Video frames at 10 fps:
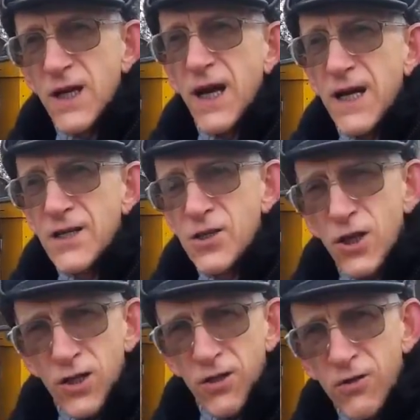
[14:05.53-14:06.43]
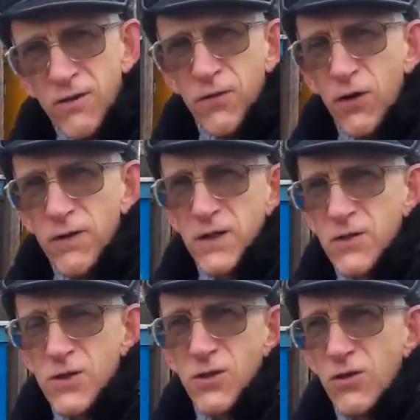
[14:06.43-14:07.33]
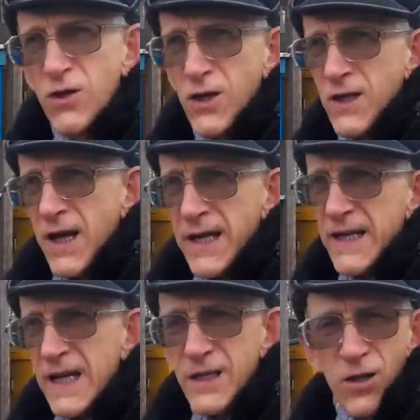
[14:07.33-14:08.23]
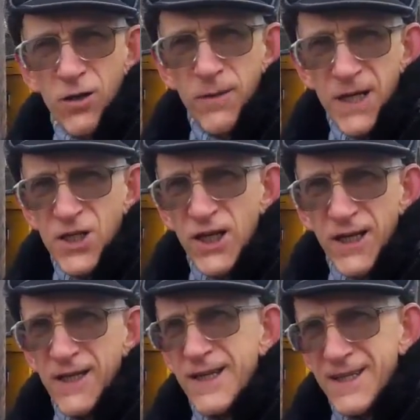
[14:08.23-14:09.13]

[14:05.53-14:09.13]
and looking forward to see you again on my channel.